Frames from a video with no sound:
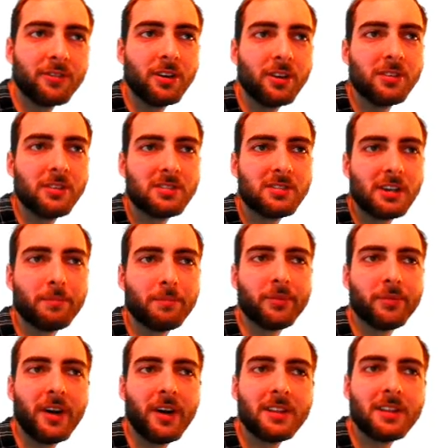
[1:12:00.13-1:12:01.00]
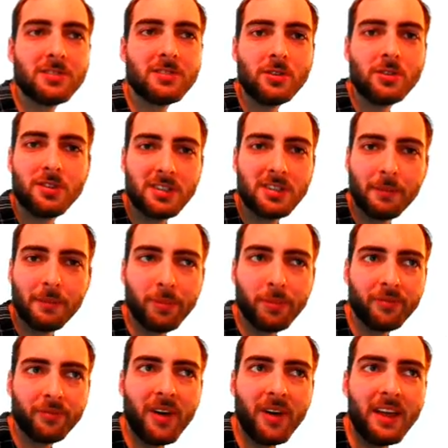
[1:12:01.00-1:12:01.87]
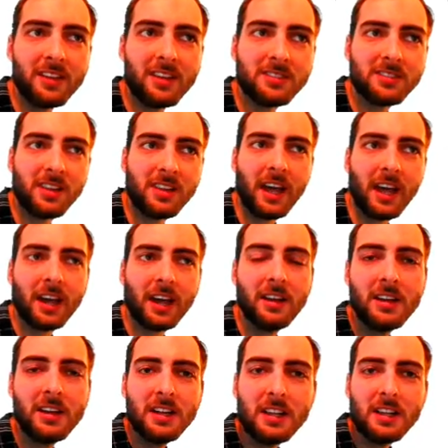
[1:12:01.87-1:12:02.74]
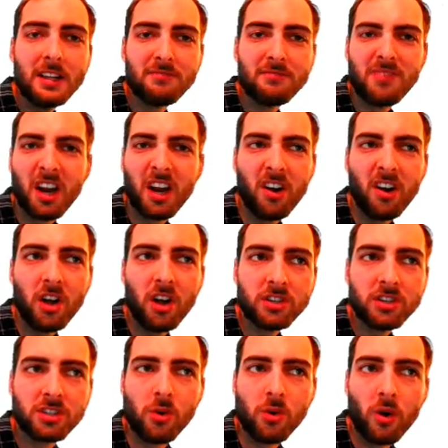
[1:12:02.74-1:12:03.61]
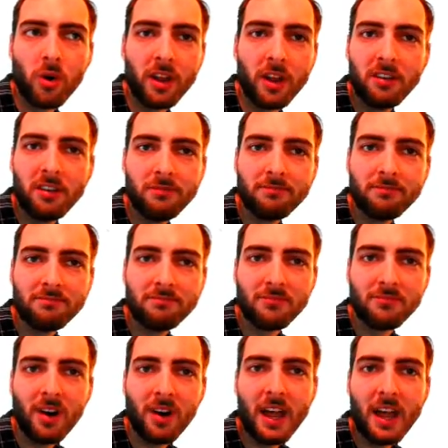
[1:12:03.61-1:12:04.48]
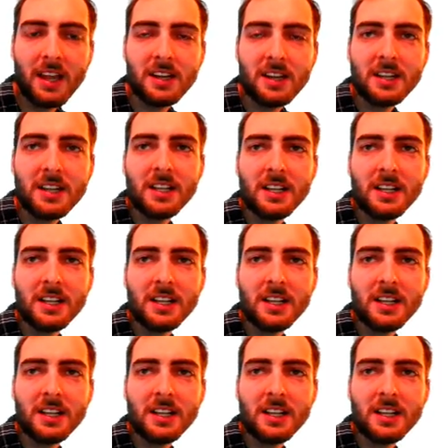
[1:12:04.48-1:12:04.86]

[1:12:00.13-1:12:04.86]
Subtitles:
you simplify it. So you'd simplify this thing, get it all sorted, right?